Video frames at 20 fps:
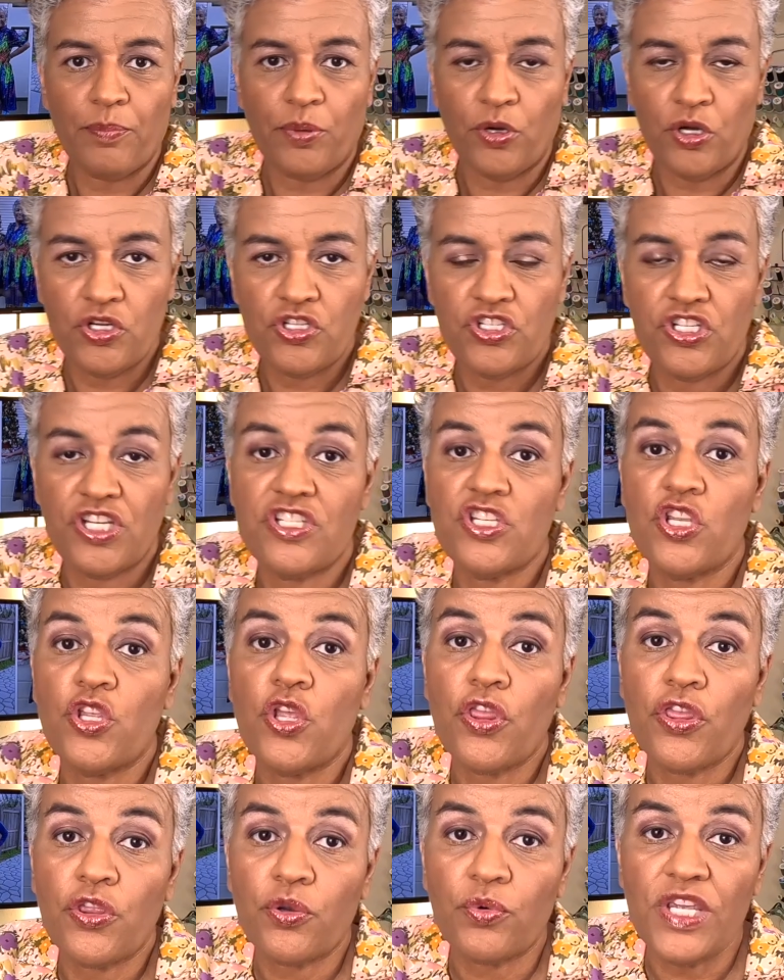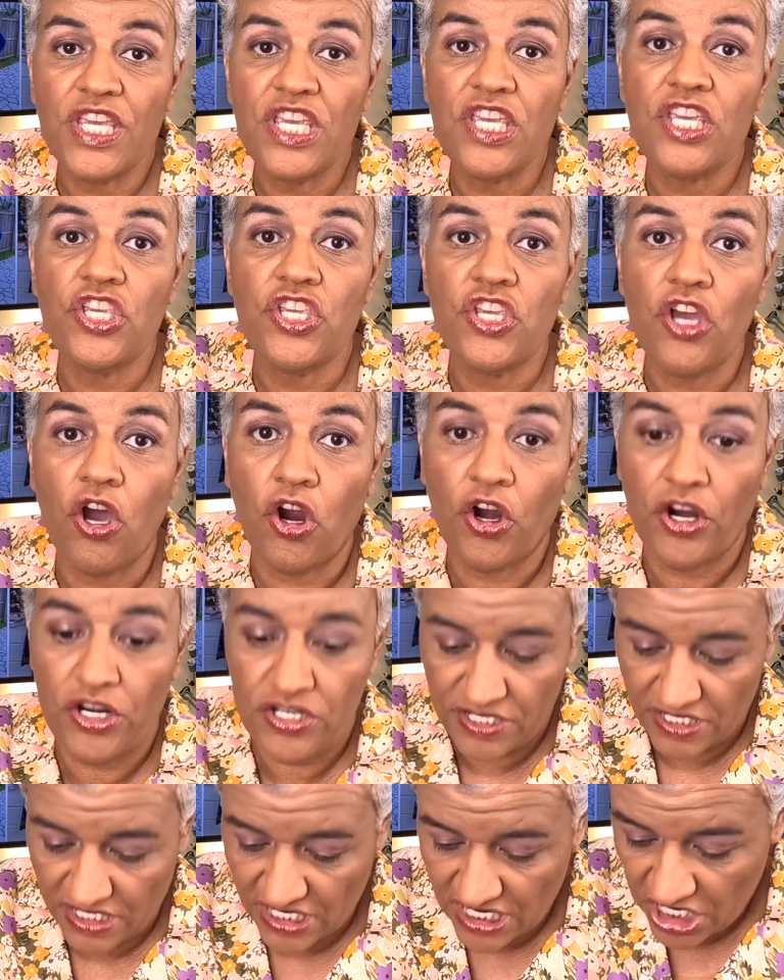purchased 3
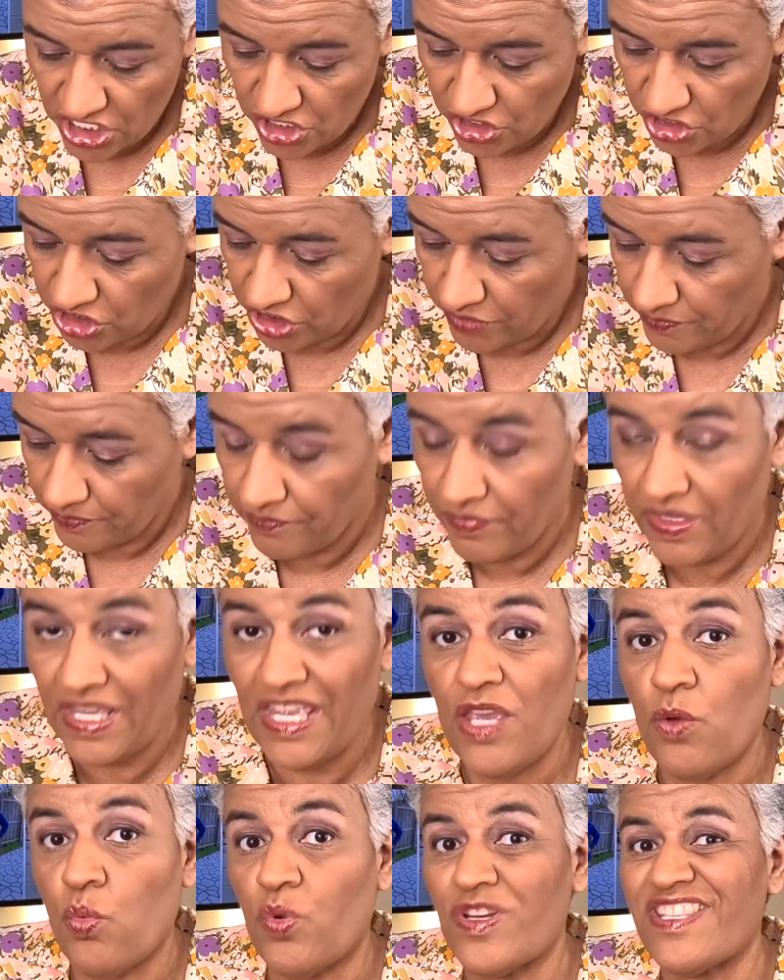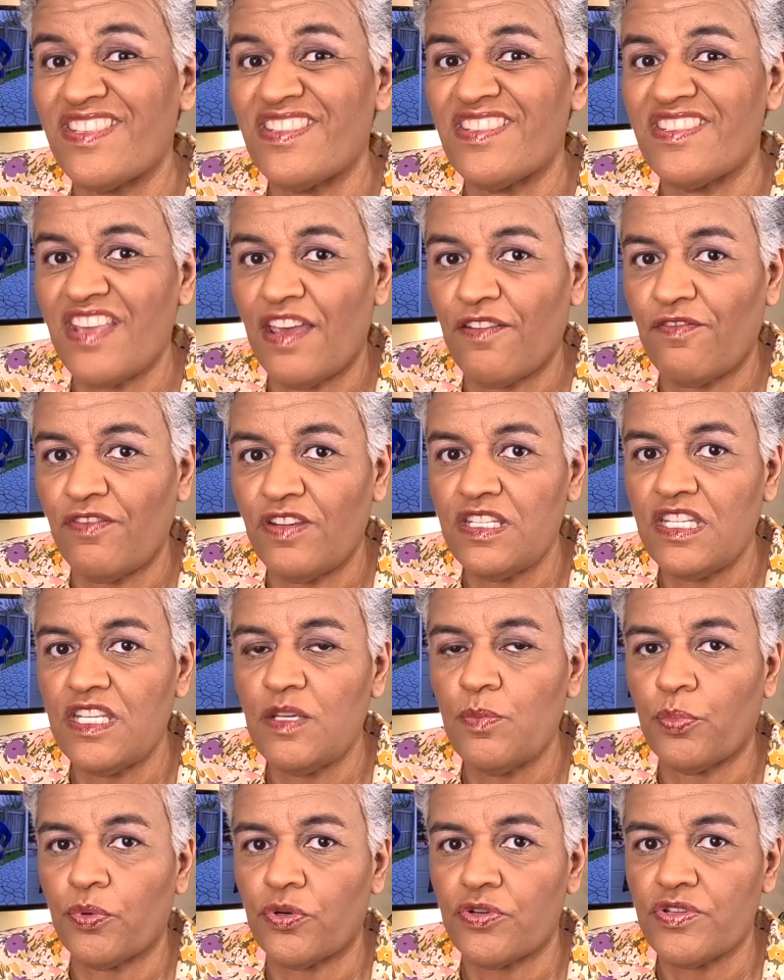yards each. It was
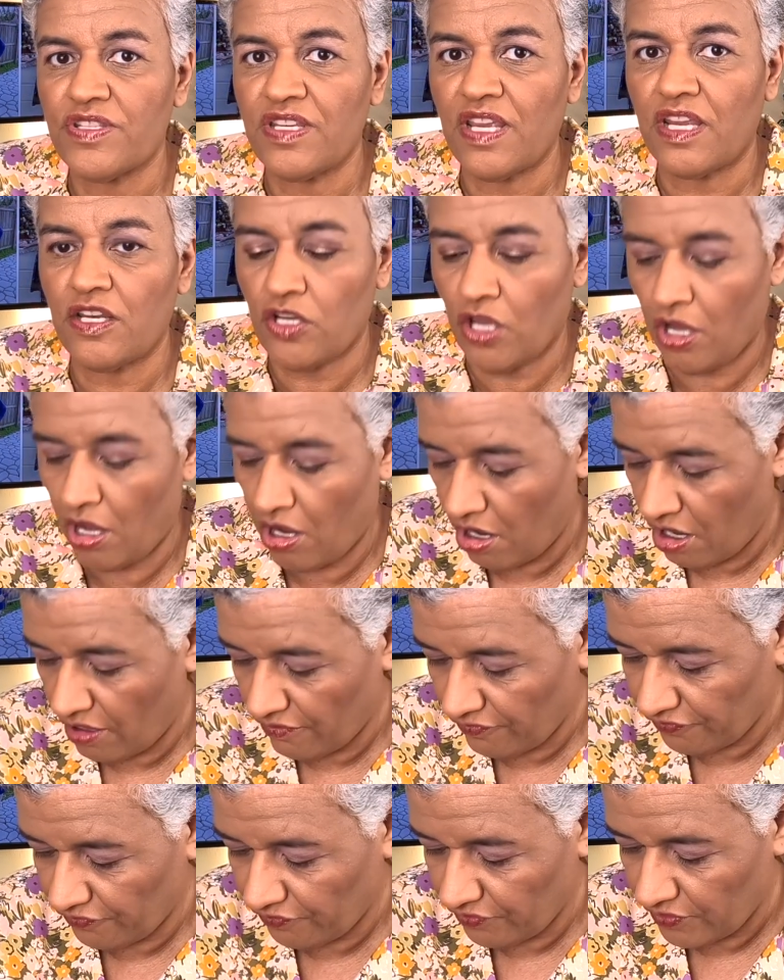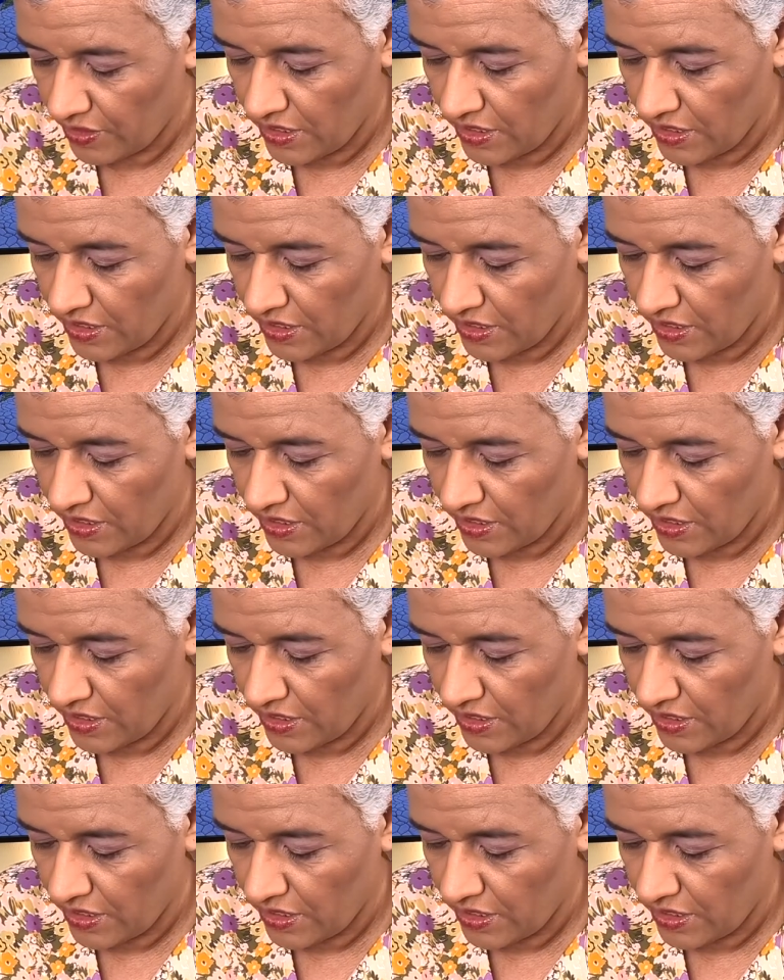70% off.